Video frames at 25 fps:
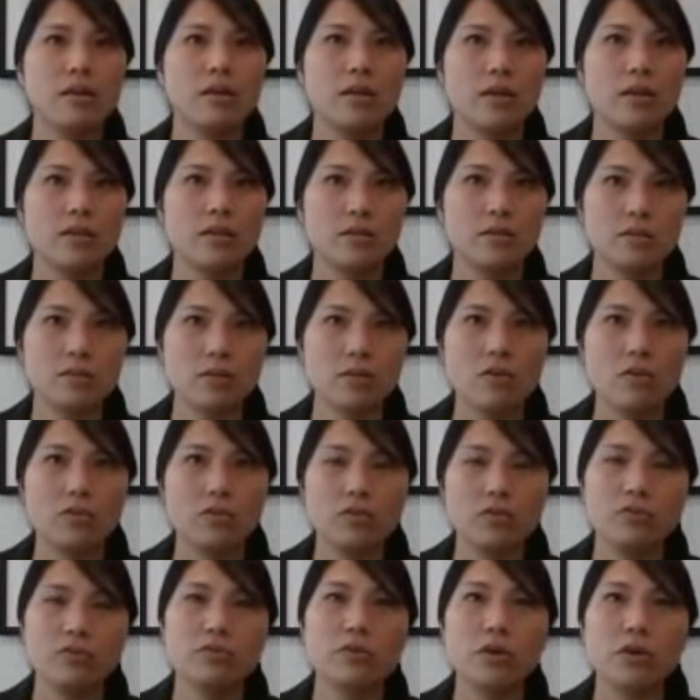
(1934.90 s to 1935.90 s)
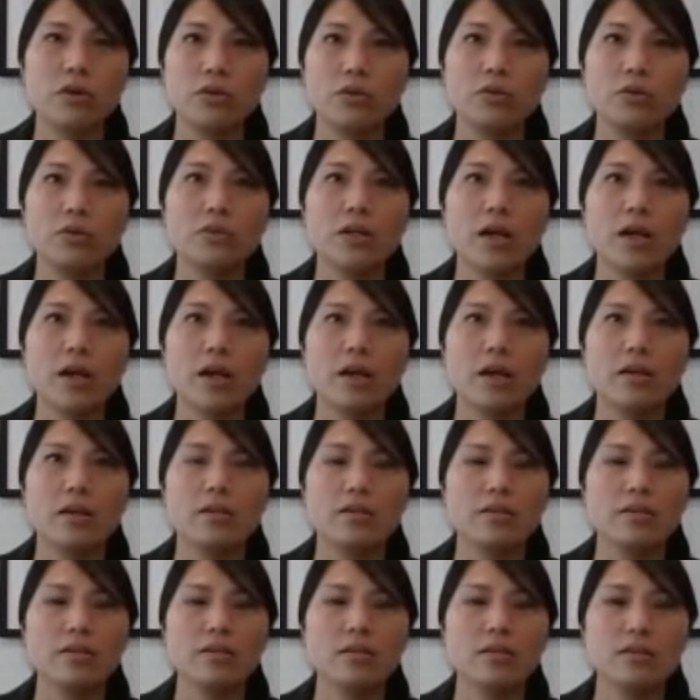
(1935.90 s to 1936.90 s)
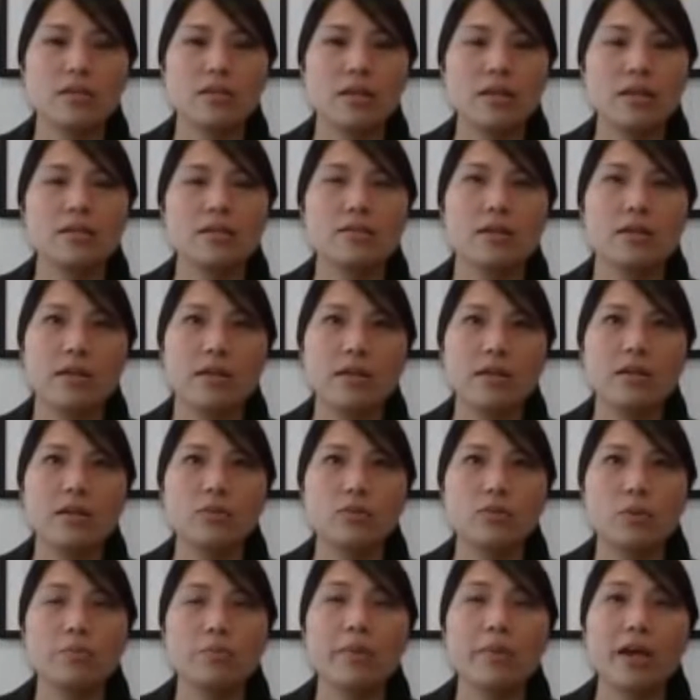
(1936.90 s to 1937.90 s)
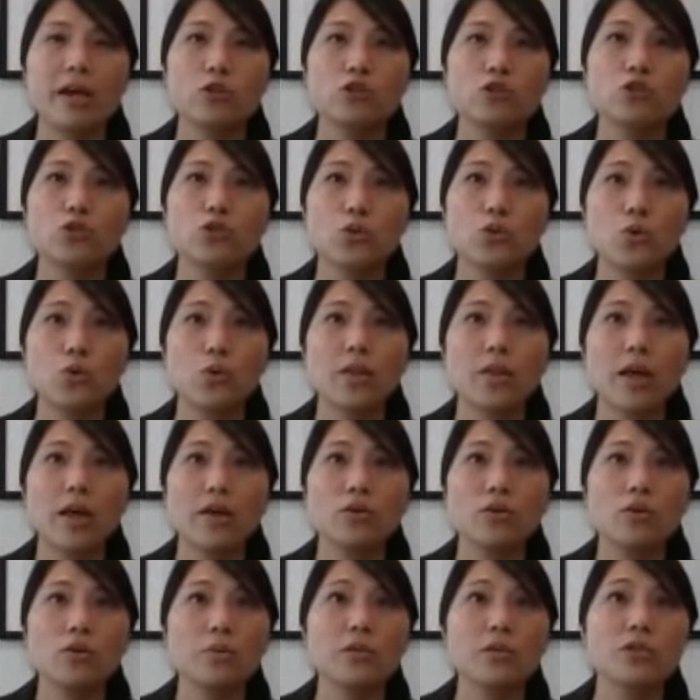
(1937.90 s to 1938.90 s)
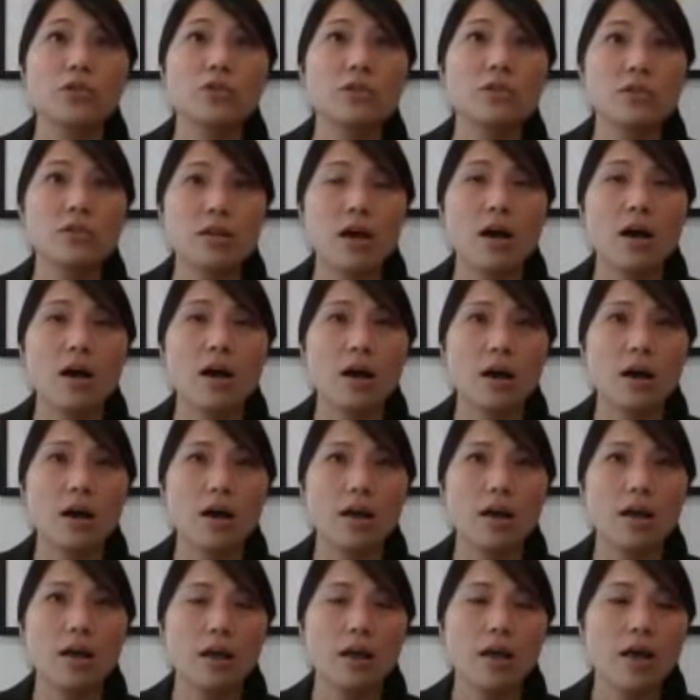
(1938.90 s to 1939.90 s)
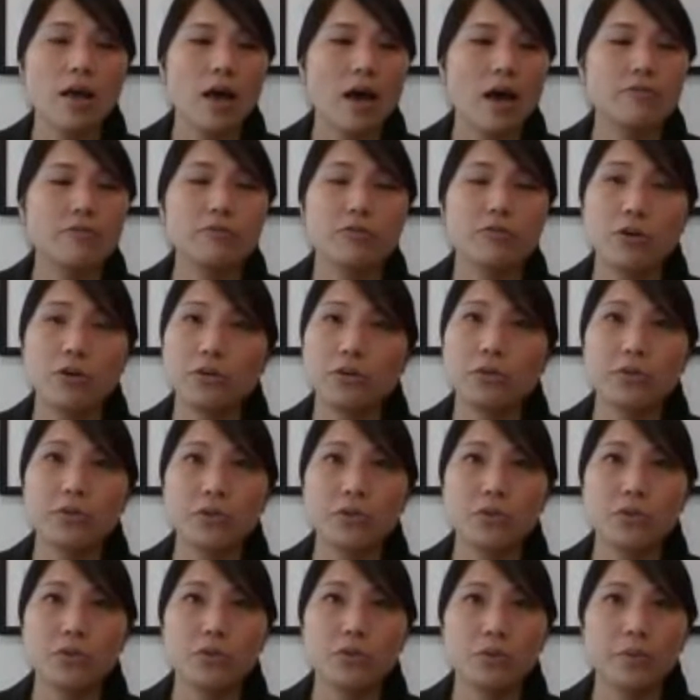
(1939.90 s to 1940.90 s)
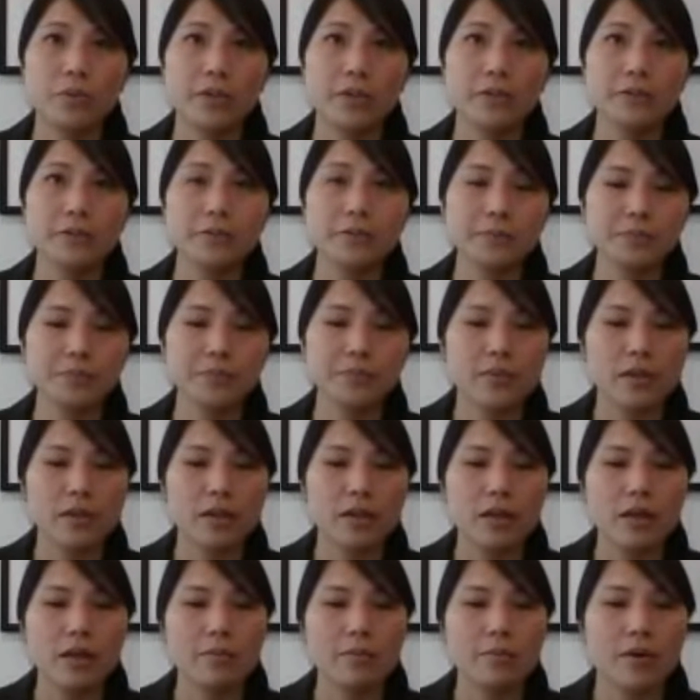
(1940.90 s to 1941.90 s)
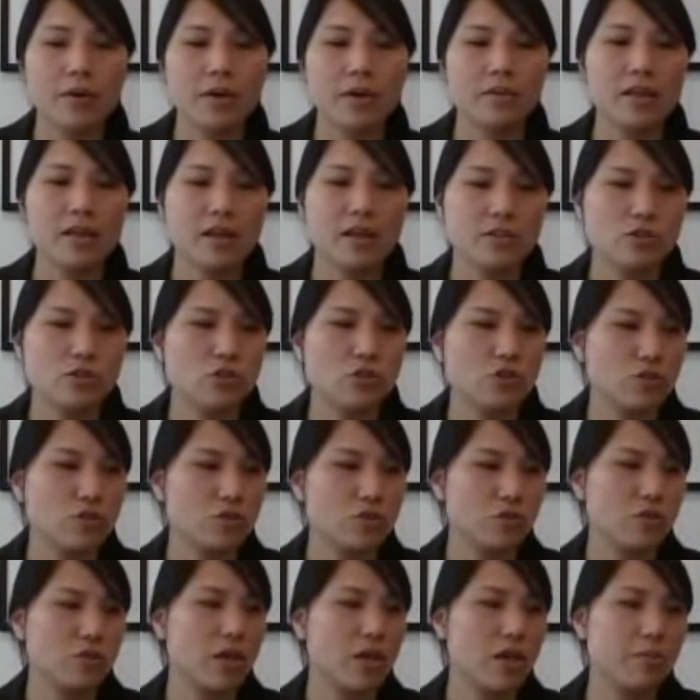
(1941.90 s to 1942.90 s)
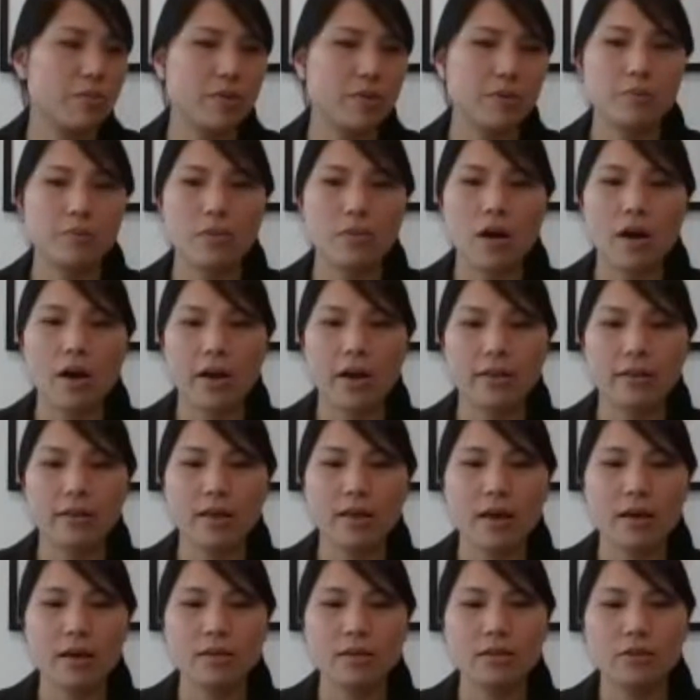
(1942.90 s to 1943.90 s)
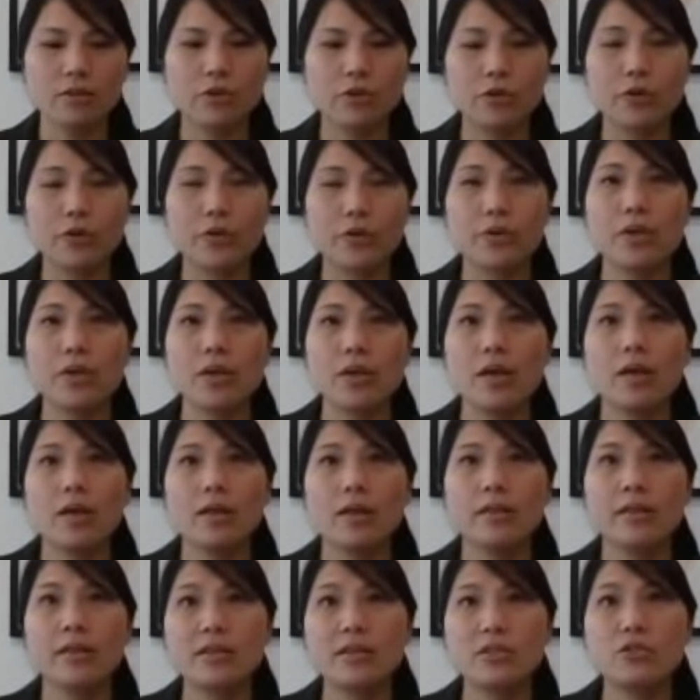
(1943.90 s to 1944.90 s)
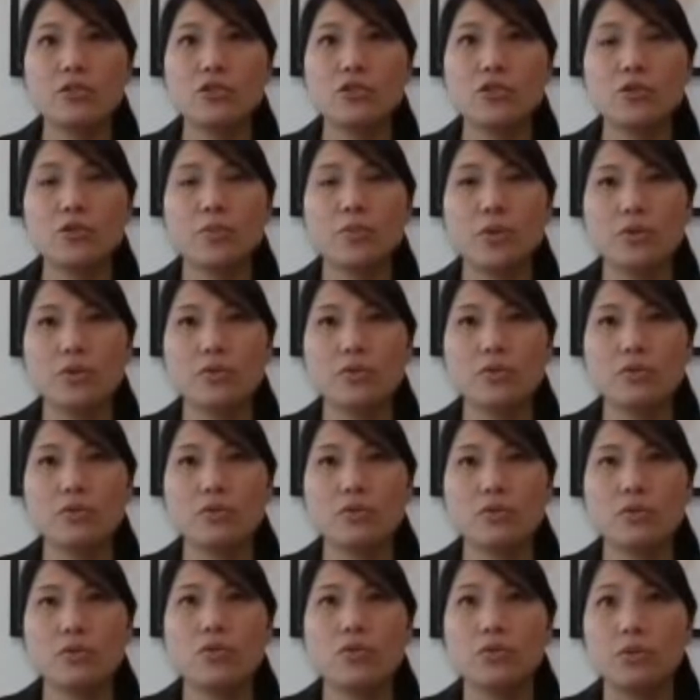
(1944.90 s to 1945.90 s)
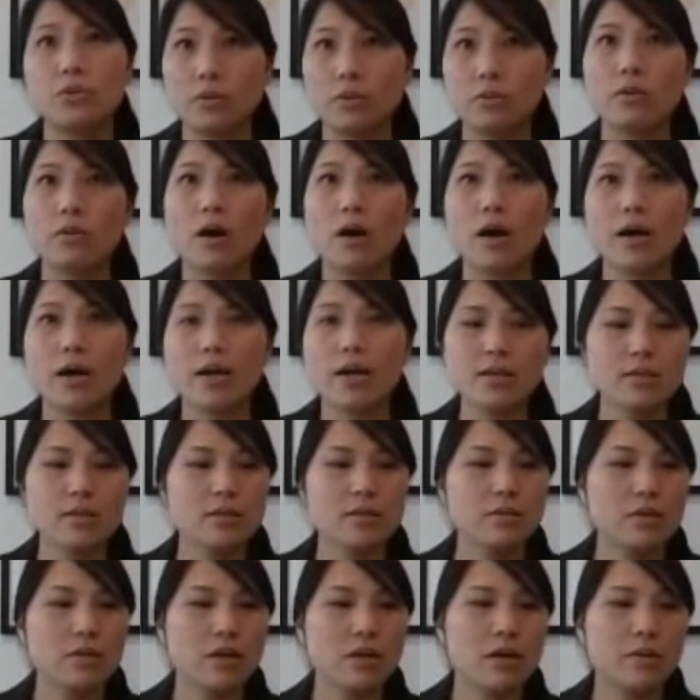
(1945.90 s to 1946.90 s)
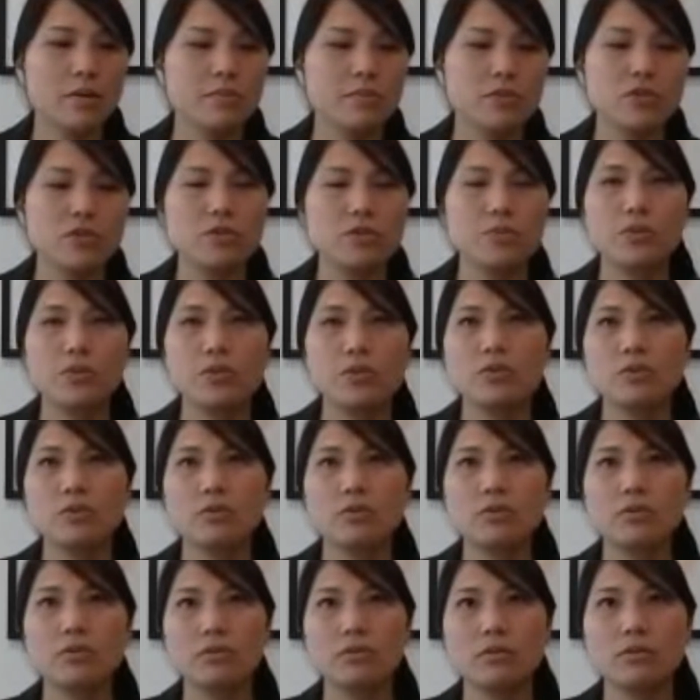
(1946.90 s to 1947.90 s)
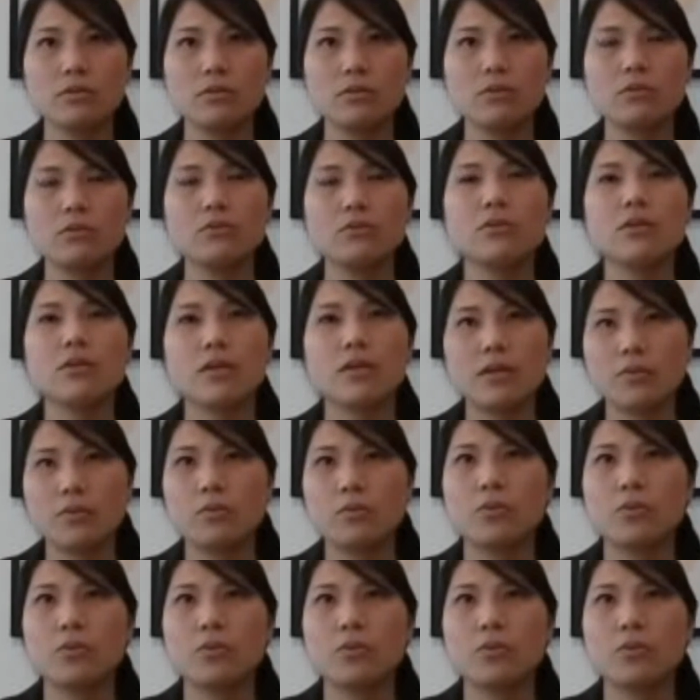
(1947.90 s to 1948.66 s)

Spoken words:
it's often followed, and the executor will make sure that your wishes are followed in your will. But that's just to keep in mind that, these disputes do arise. Disputes, you